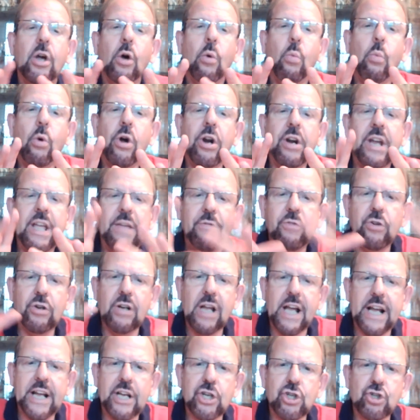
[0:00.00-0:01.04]
were, if you
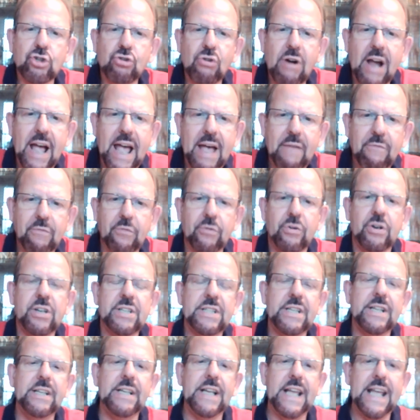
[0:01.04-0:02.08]
like, a triumvirate,
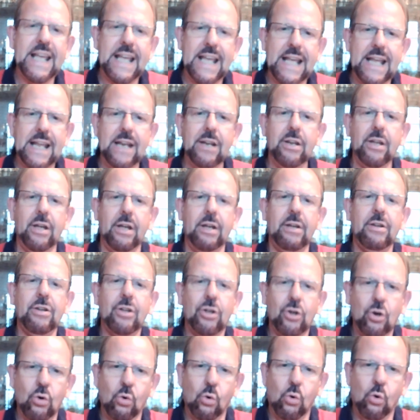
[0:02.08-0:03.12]
an inner
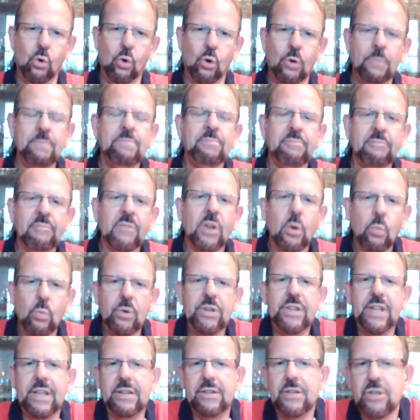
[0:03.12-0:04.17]
core
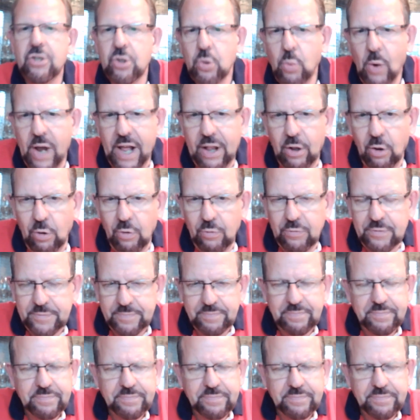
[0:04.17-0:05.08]
within the 12.